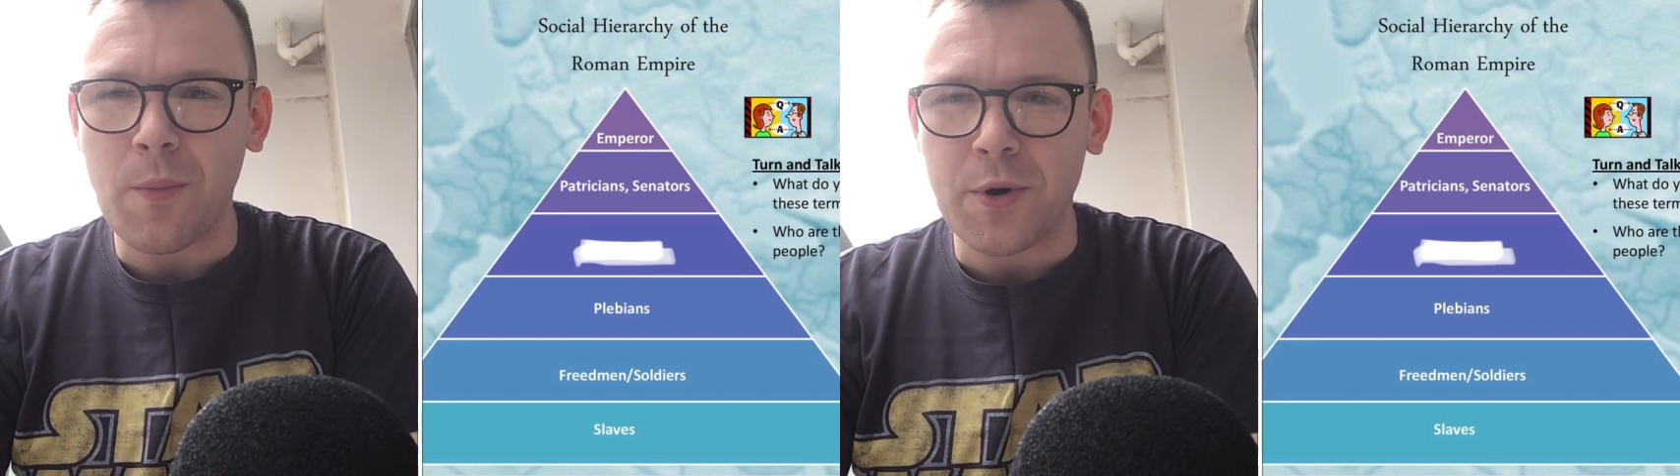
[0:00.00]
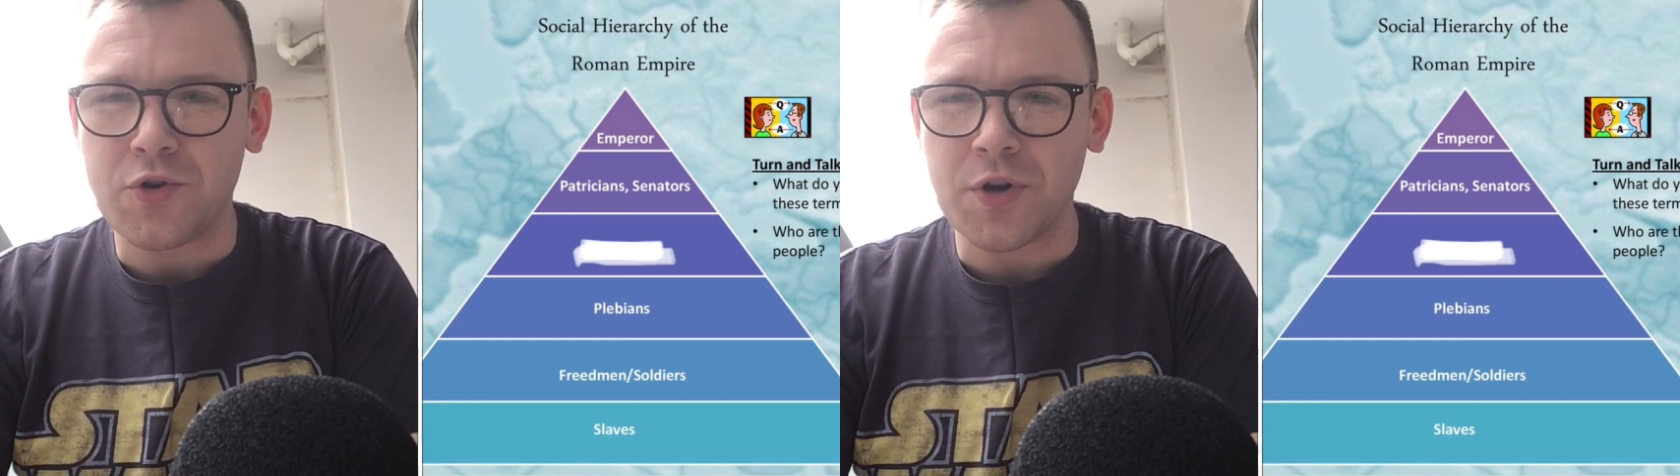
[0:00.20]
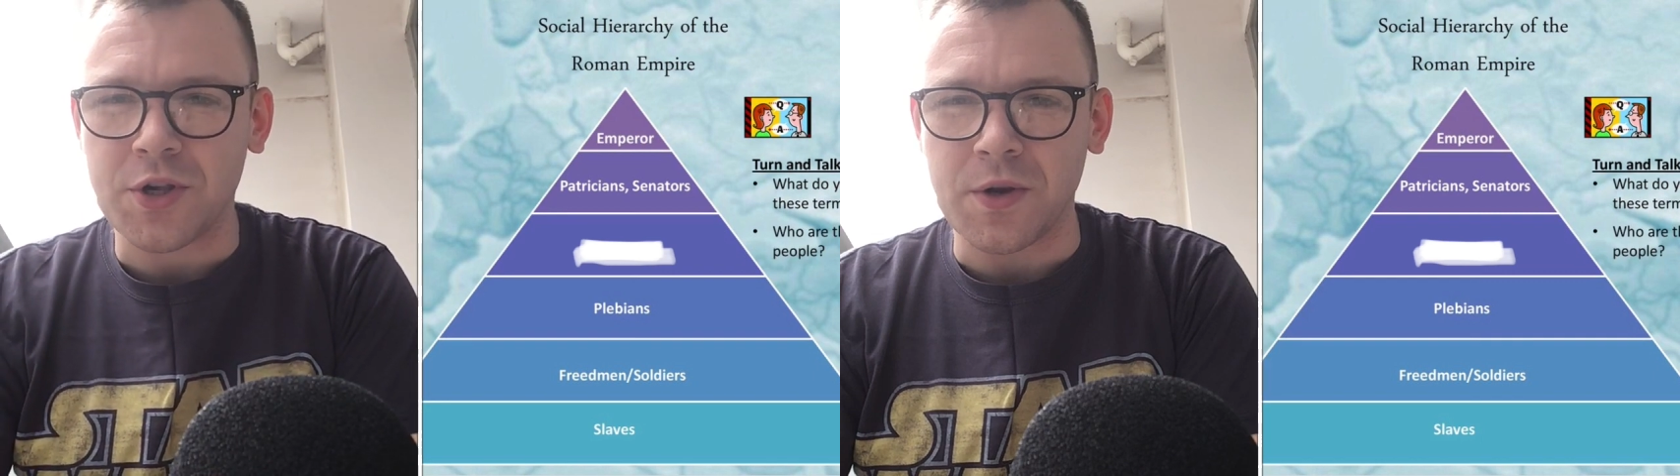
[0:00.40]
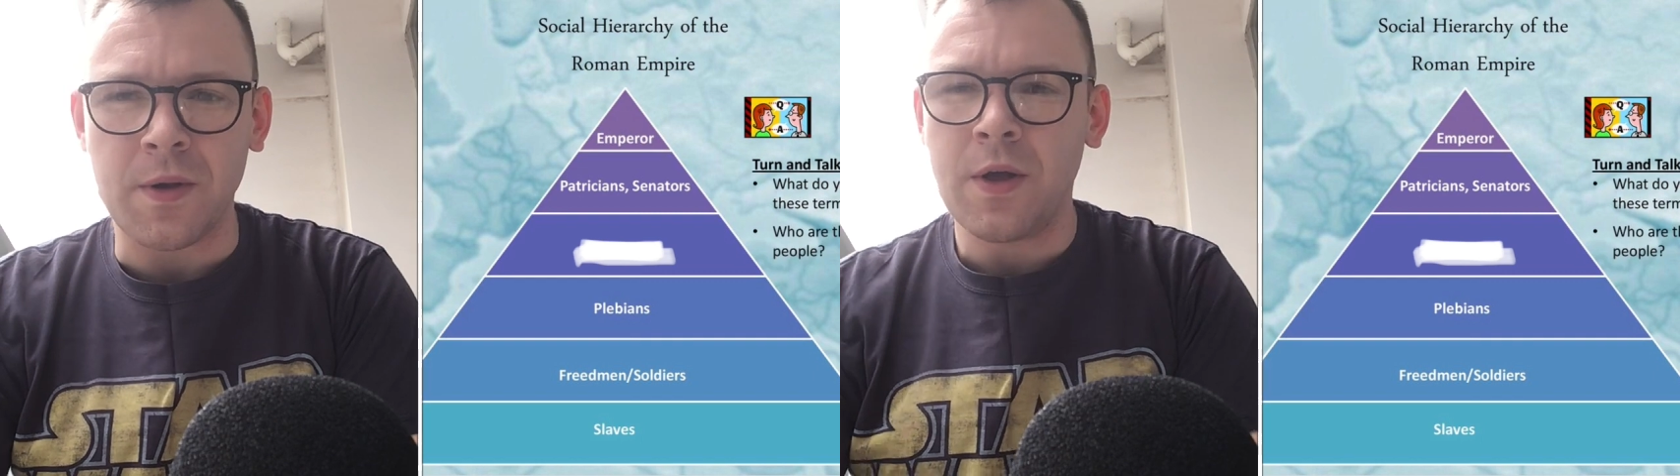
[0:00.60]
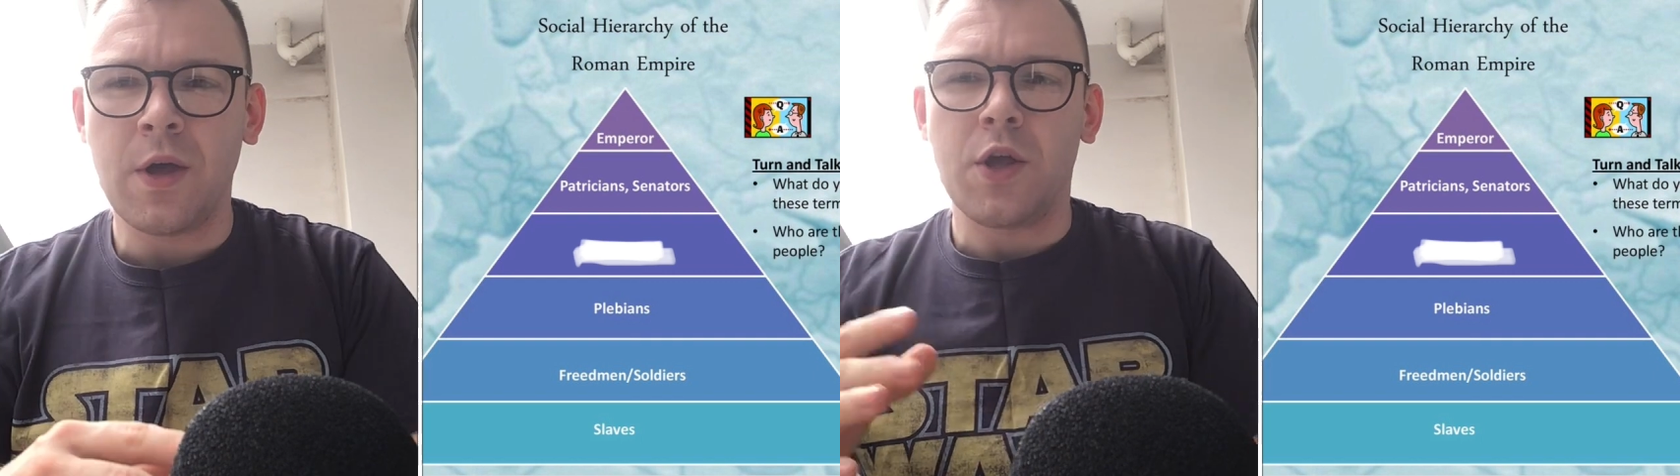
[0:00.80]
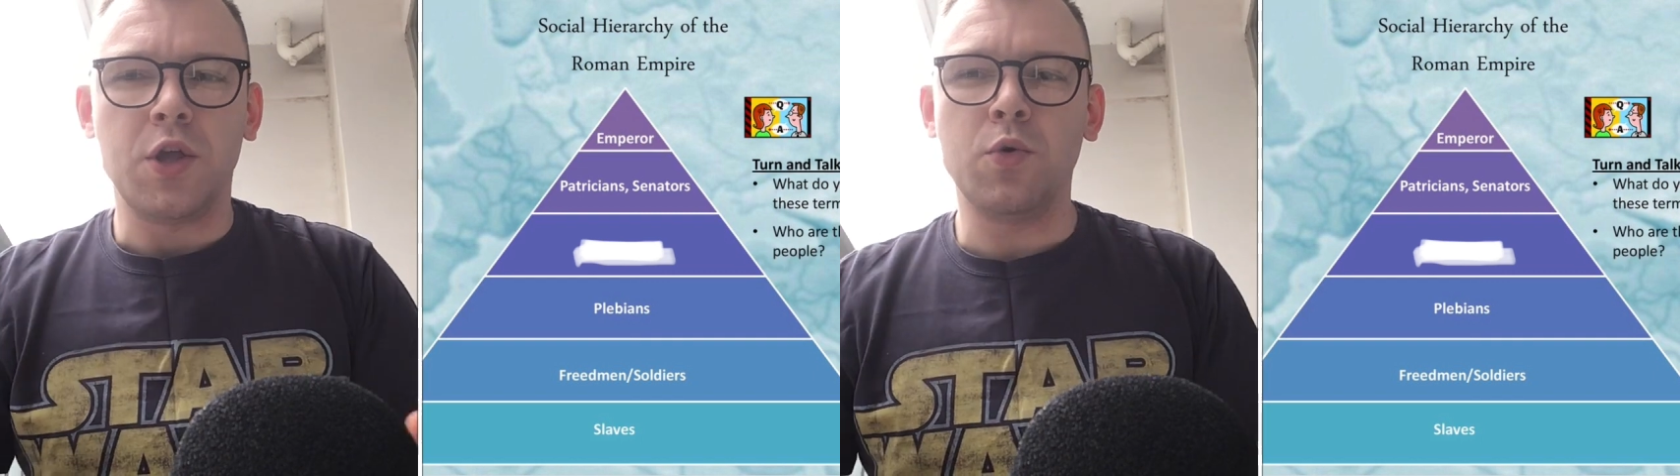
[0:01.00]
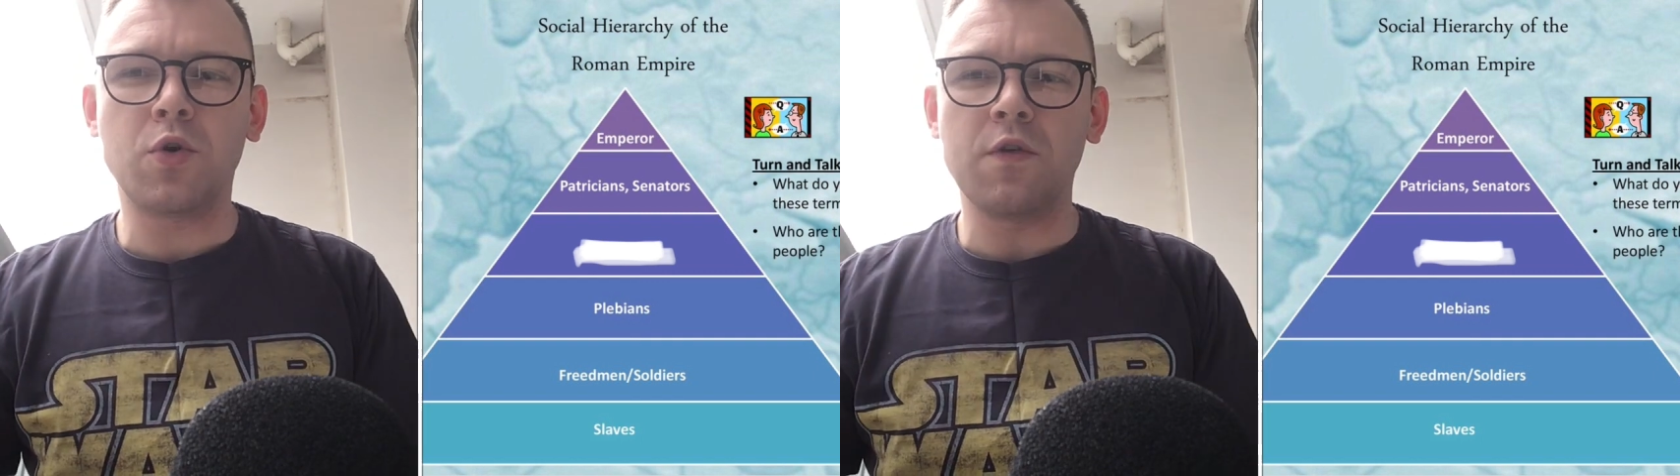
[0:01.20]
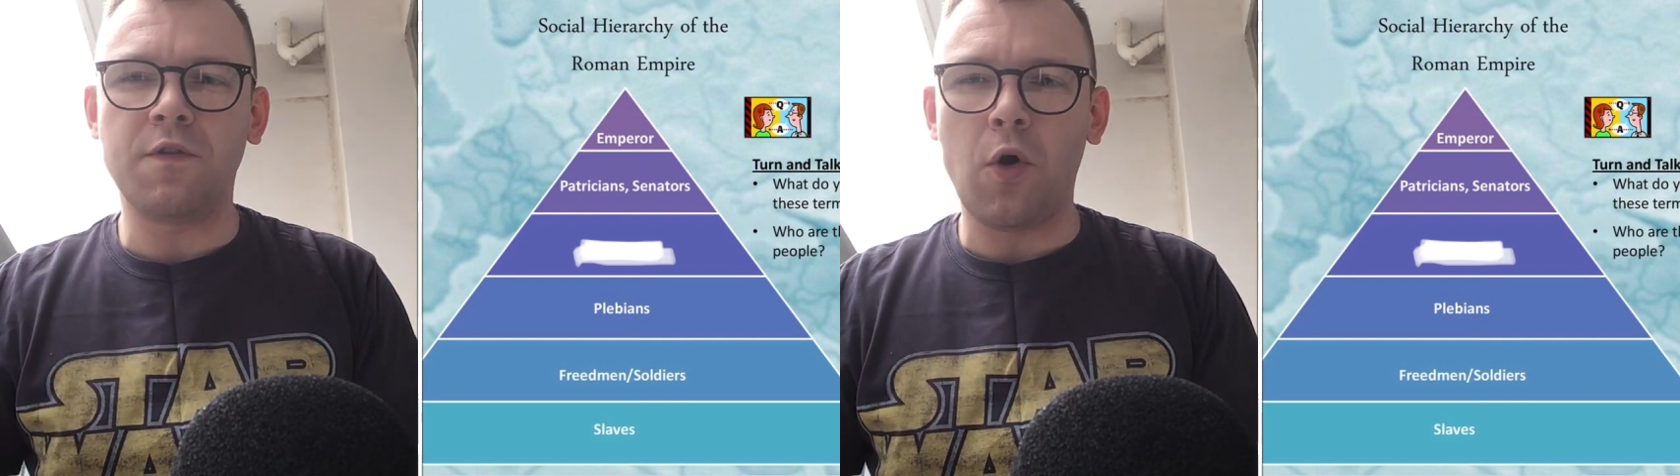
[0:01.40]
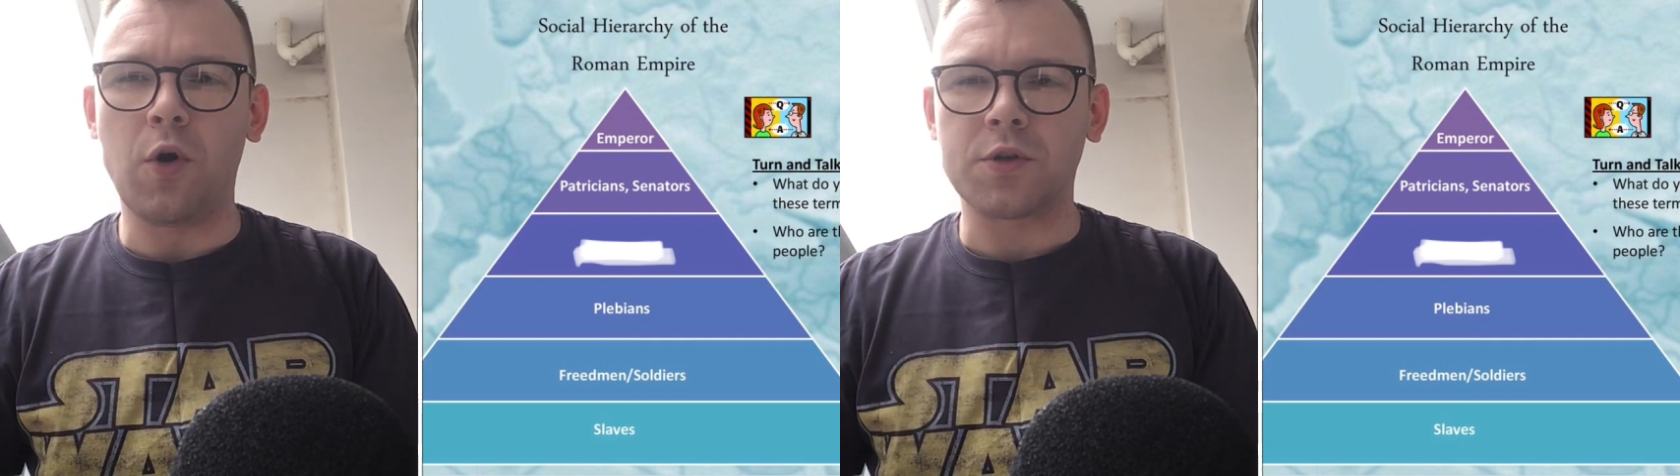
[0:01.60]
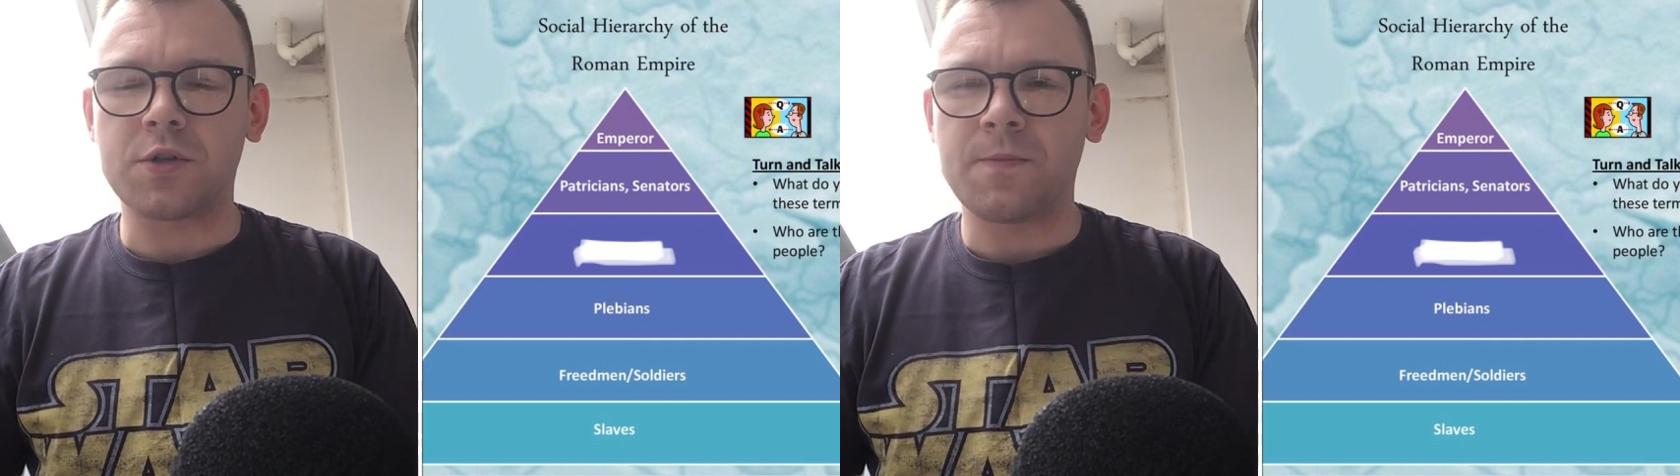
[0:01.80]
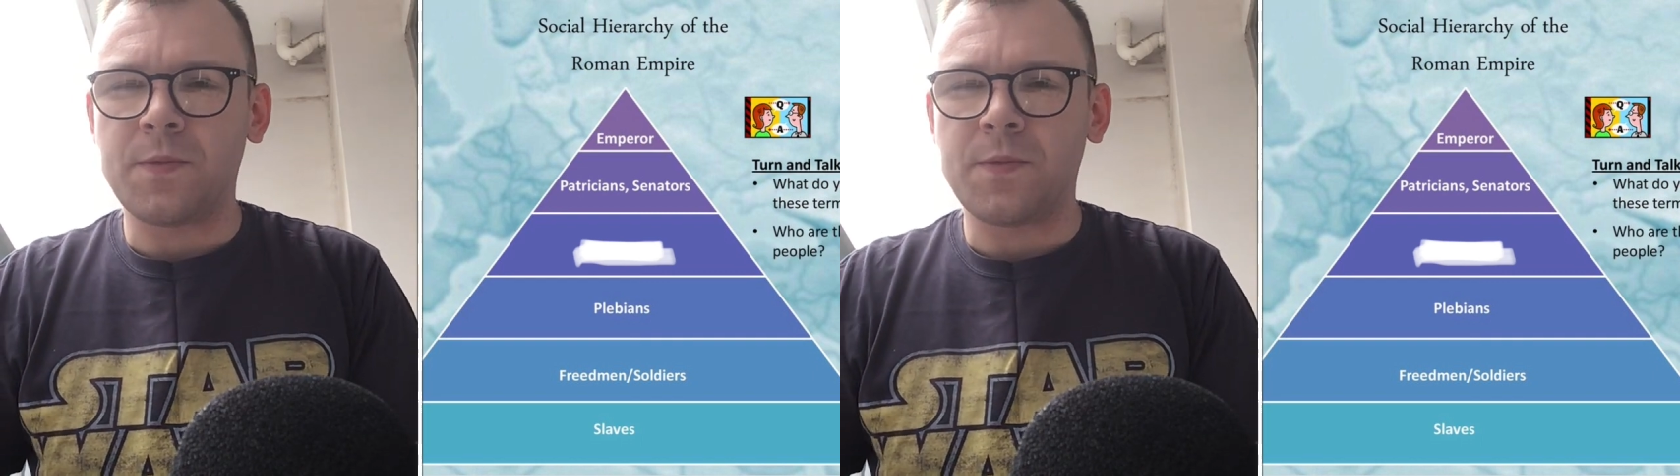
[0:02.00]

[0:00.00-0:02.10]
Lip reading: patrician, you could vote.